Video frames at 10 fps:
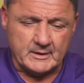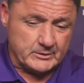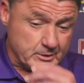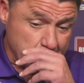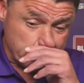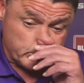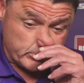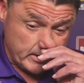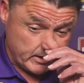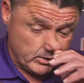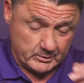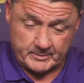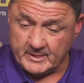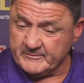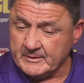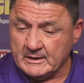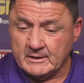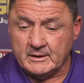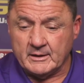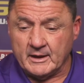Yeah, you got to give him credit. Look,
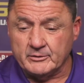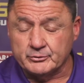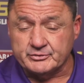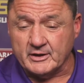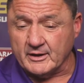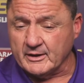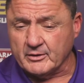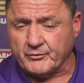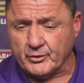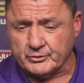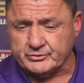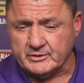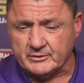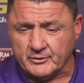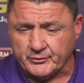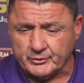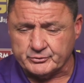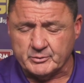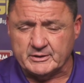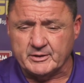UCLA, the
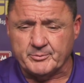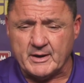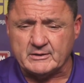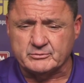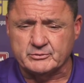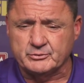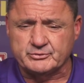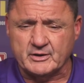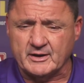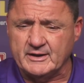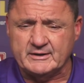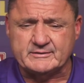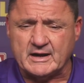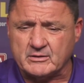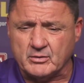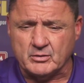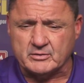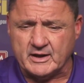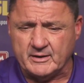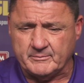first week he practiced with UCLA, he didn't tackle all
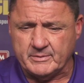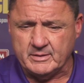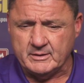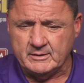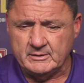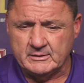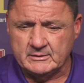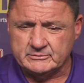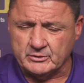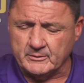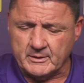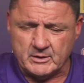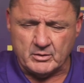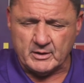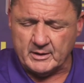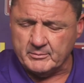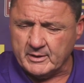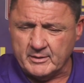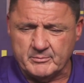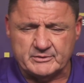camp. So, you know,
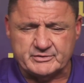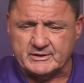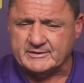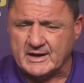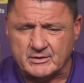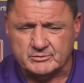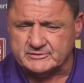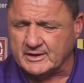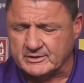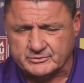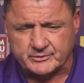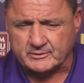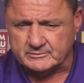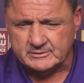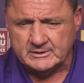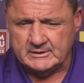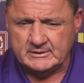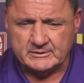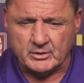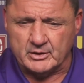him missing a tackle was not his fault.
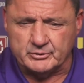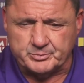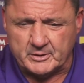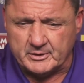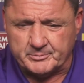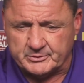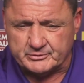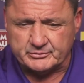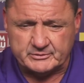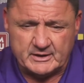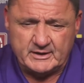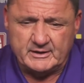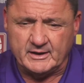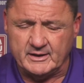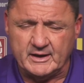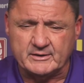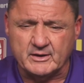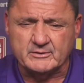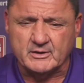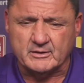You know, he was put in a position that he hadn't
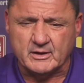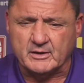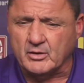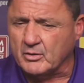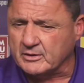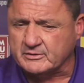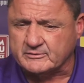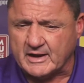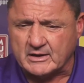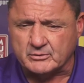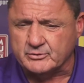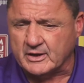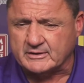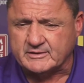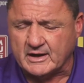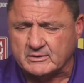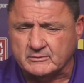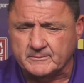done yet. And in order to tackle, you got to tackle.